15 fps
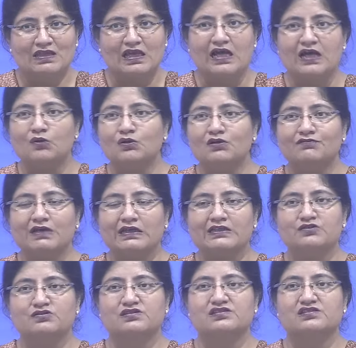Our
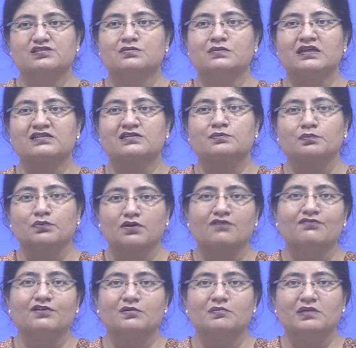value system as a
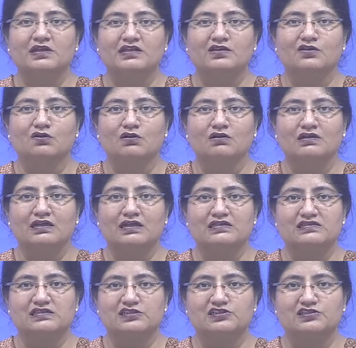profit-making
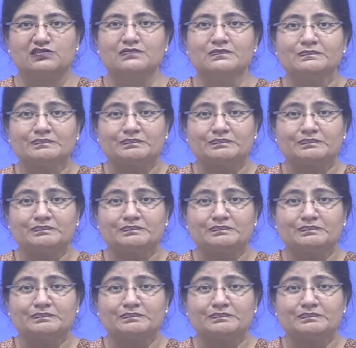organization